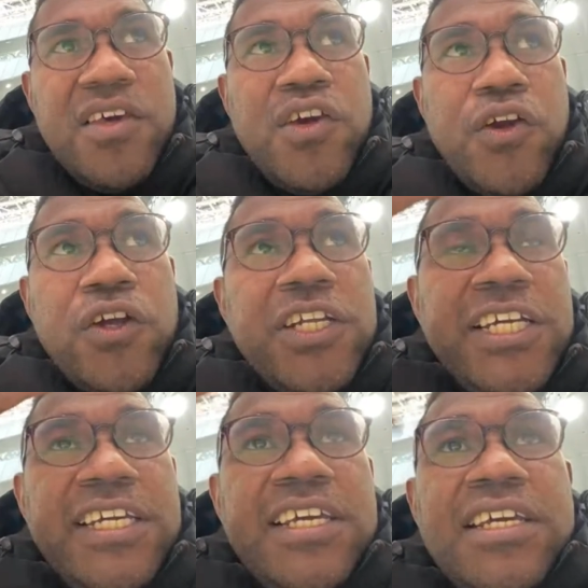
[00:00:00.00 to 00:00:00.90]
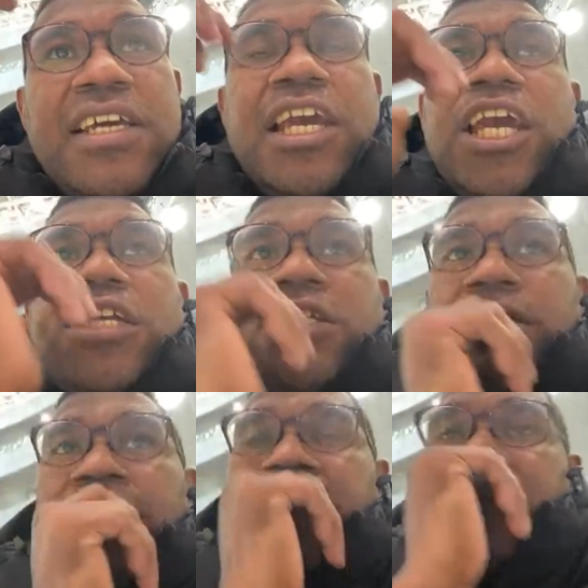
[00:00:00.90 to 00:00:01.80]
early age,
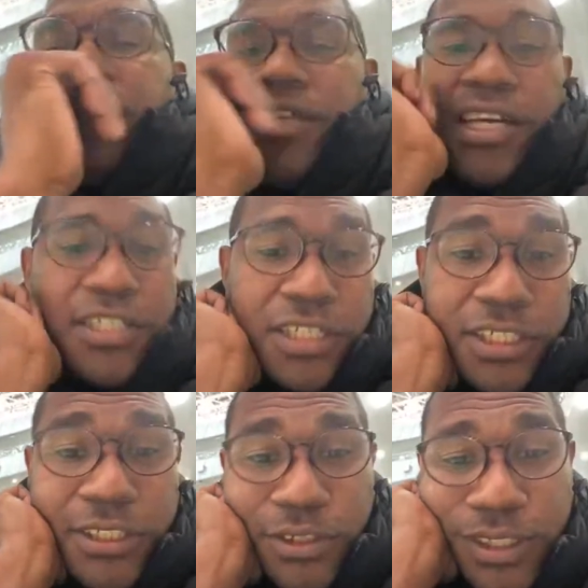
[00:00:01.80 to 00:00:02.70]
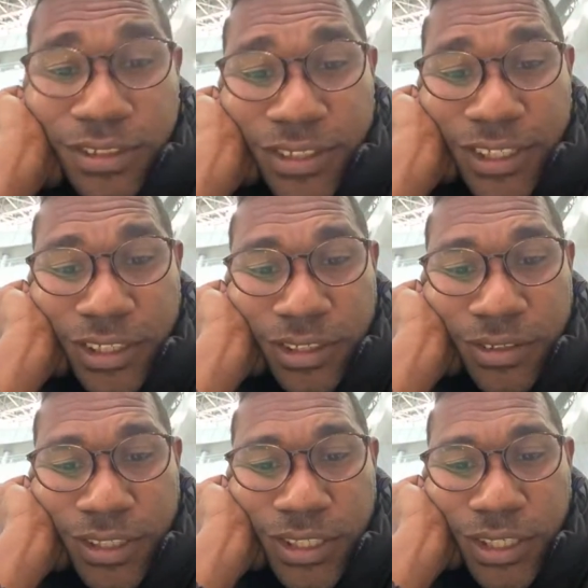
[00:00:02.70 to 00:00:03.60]
and they are sticking to it. Like you
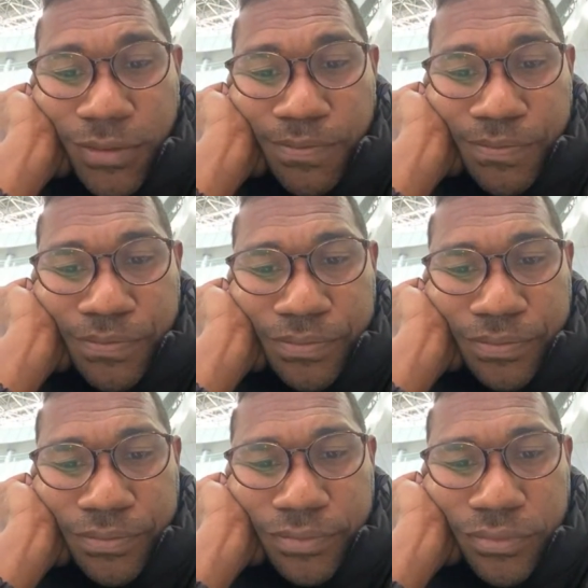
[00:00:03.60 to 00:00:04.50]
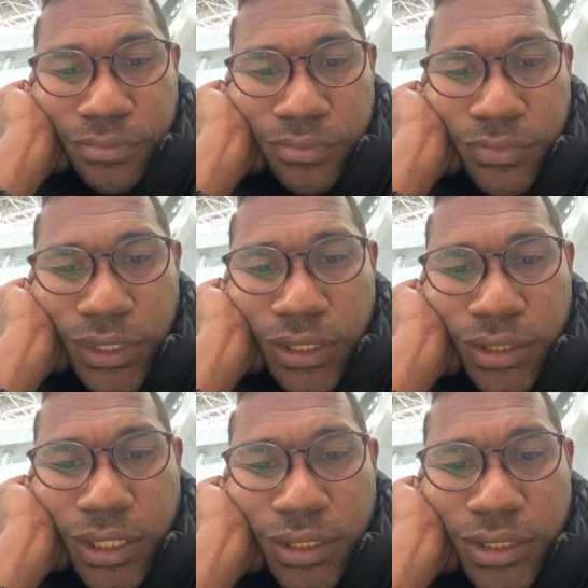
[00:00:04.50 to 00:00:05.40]
can see,
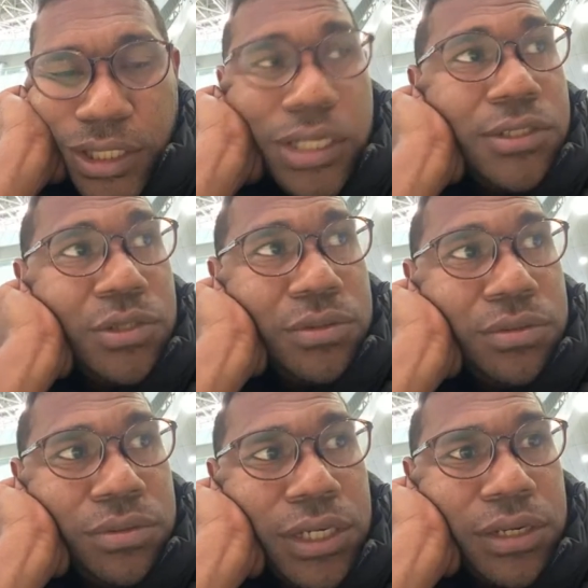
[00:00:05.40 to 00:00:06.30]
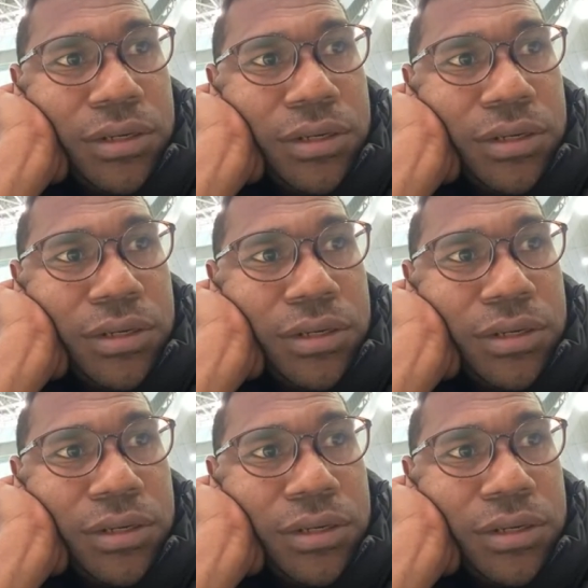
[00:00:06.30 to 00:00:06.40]
they are sticking to like